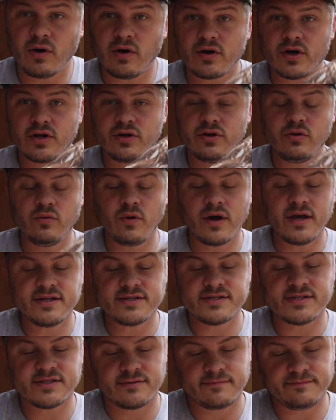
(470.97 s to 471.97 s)
canoe
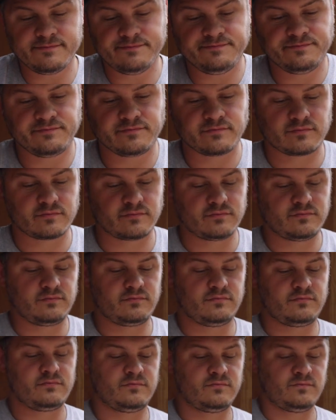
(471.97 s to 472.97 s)
weights
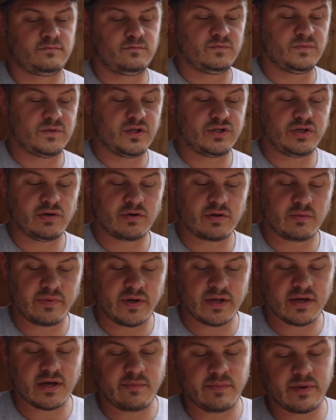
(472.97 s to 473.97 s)
that you can
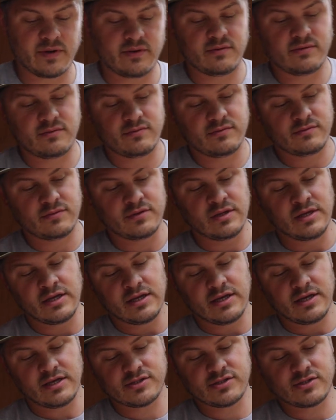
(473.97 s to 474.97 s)
pick up at
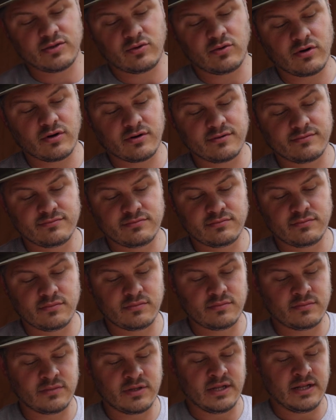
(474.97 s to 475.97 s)
the store,
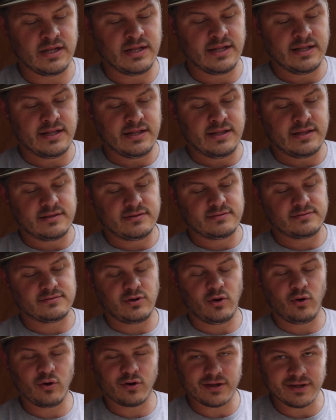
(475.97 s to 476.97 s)

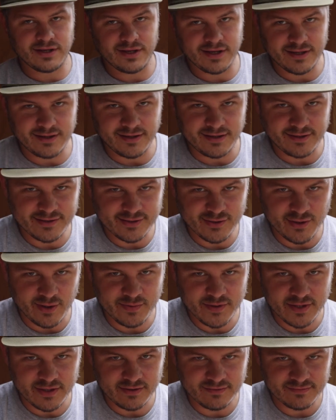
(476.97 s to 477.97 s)
or a link in the
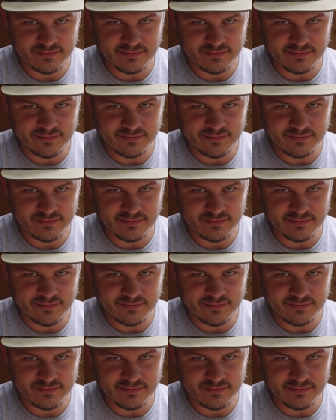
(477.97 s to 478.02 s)
description.